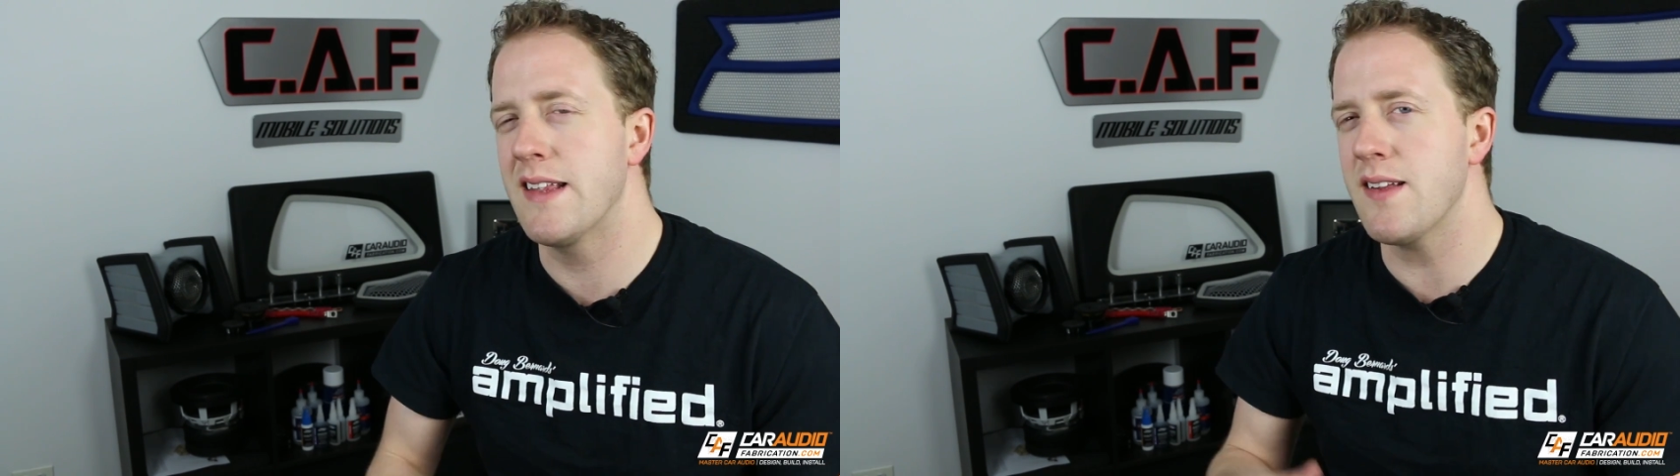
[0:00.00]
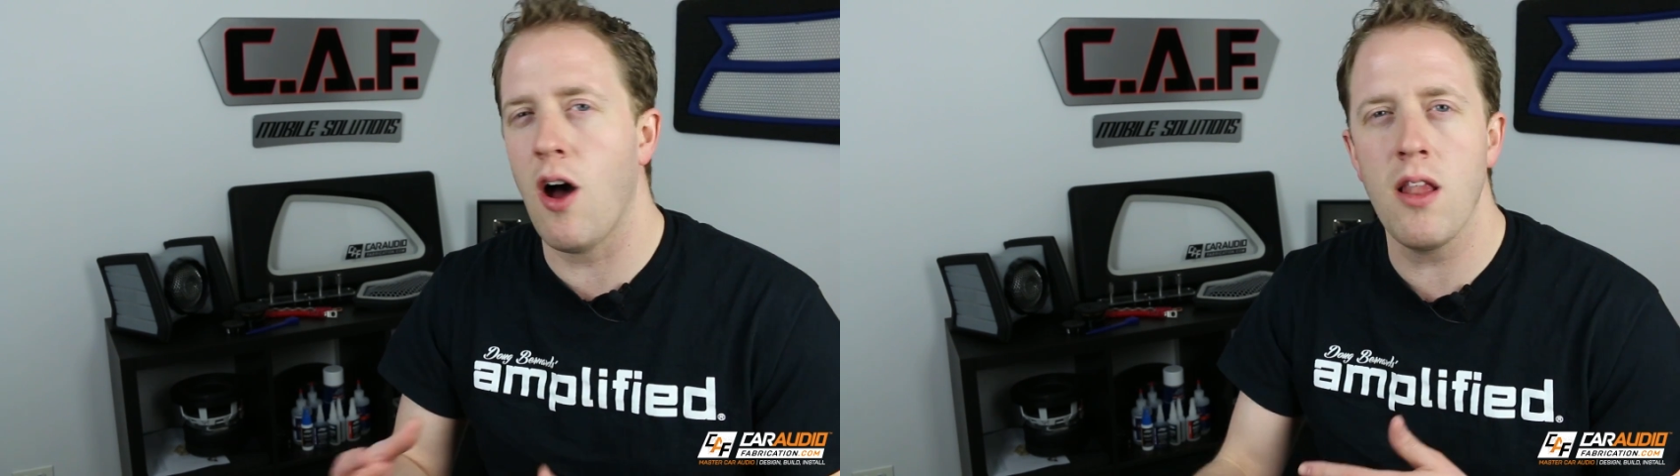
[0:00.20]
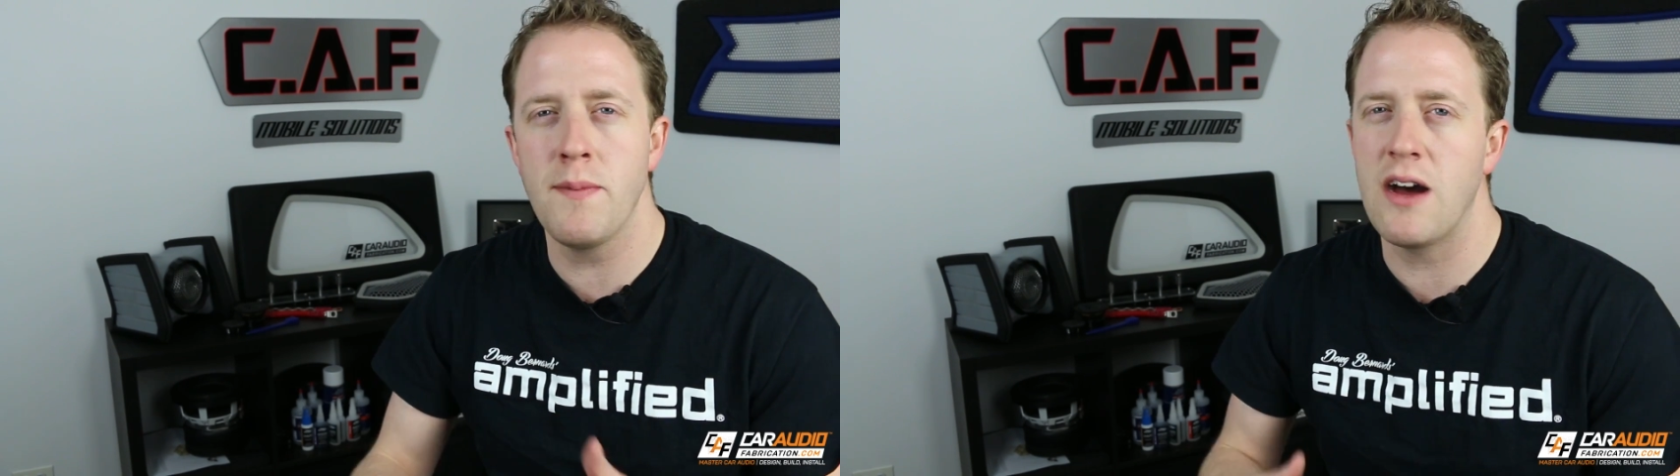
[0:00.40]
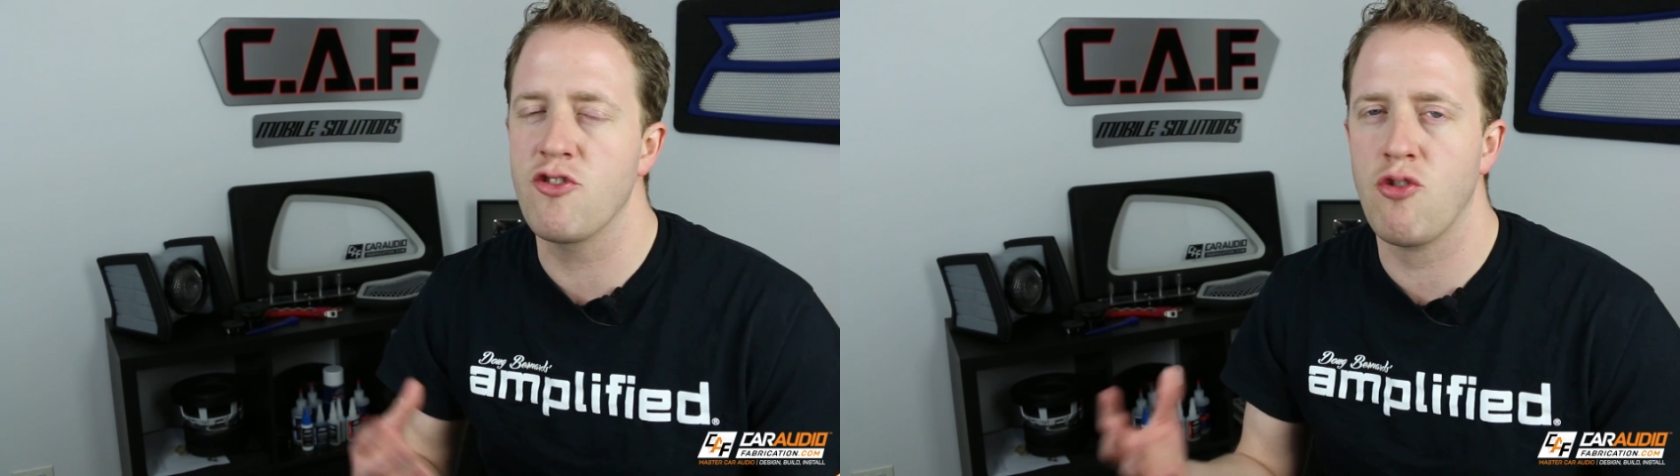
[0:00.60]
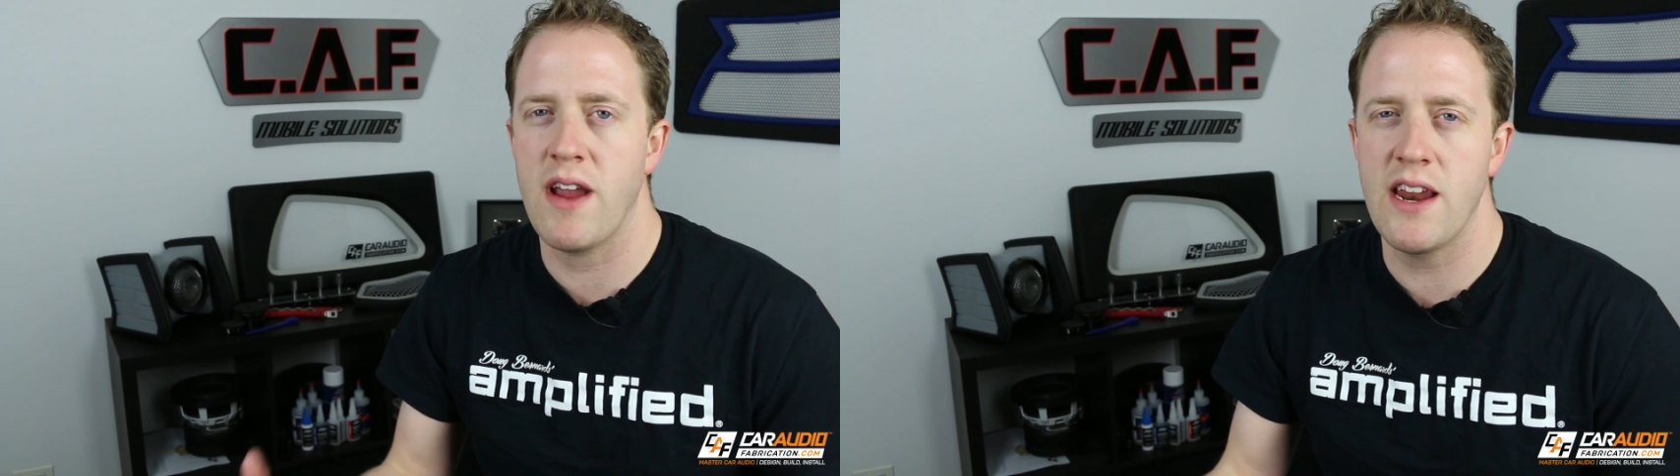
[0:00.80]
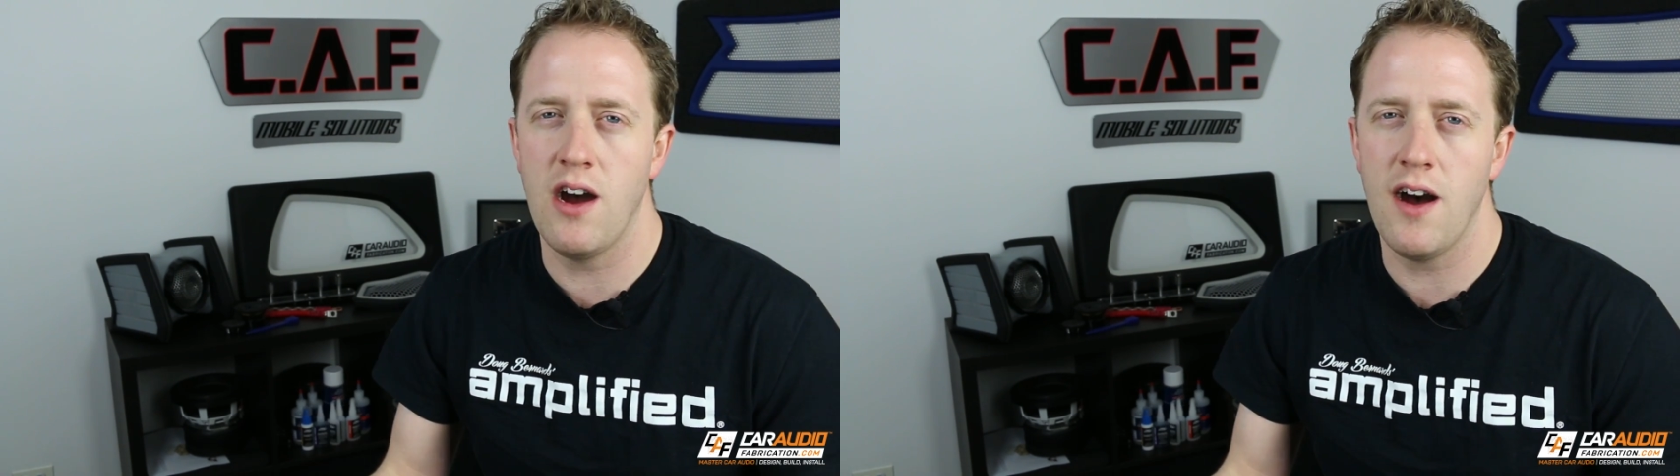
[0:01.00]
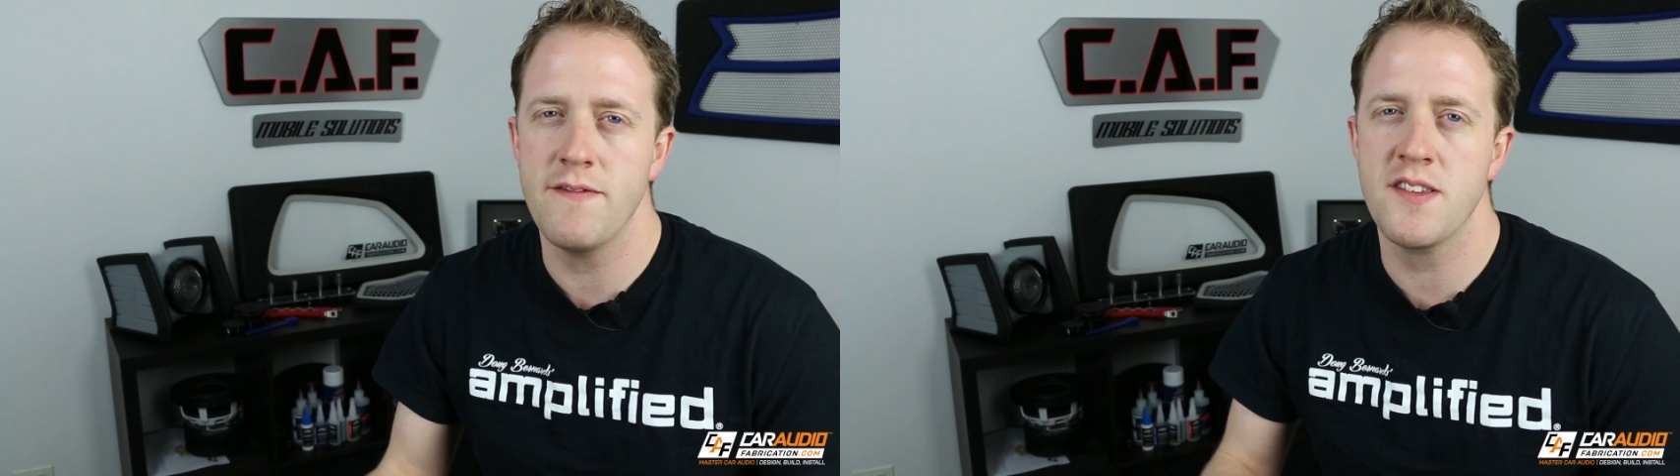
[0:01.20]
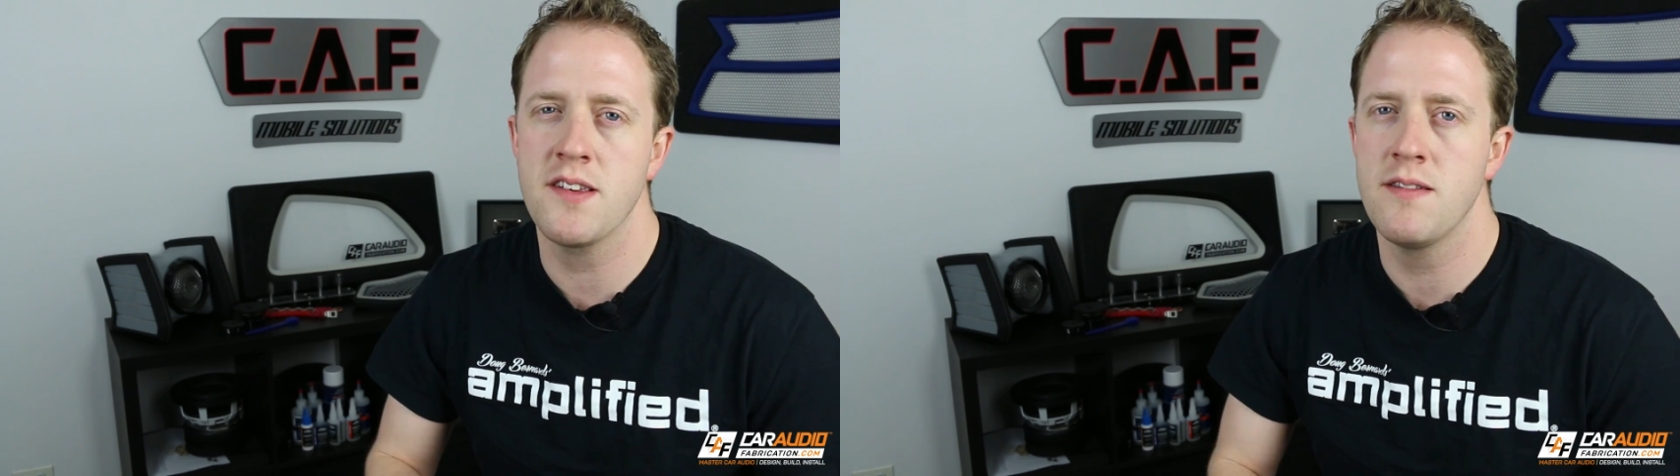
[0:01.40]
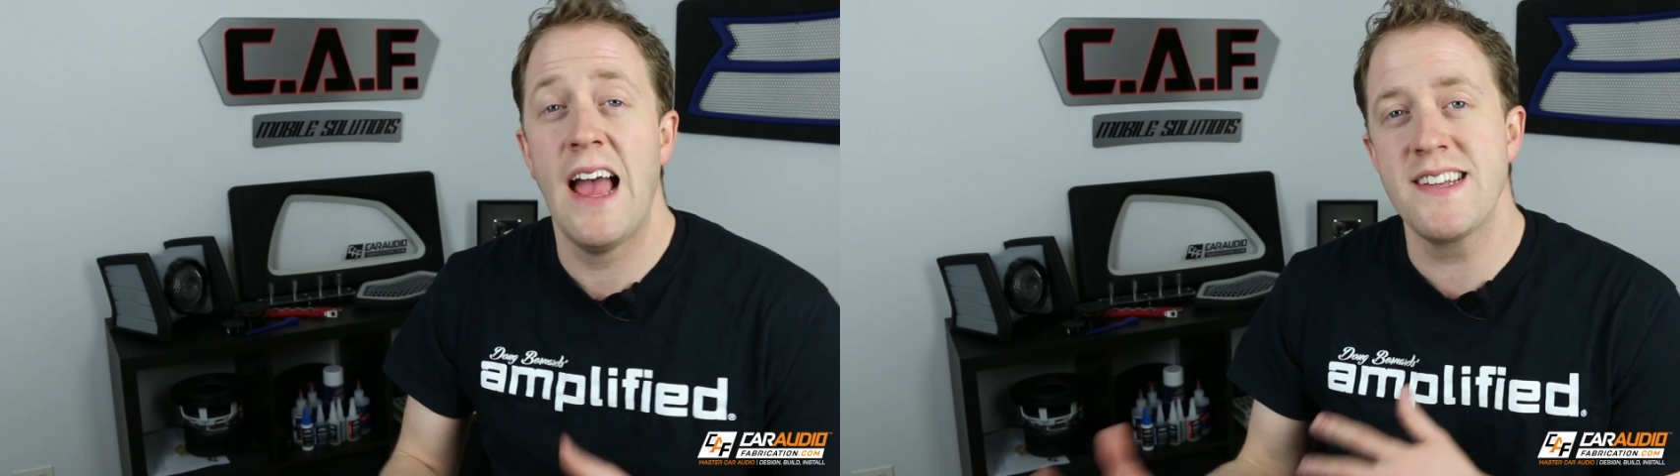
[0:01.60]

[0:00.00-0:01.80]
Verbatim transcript: it's all about trade-offs.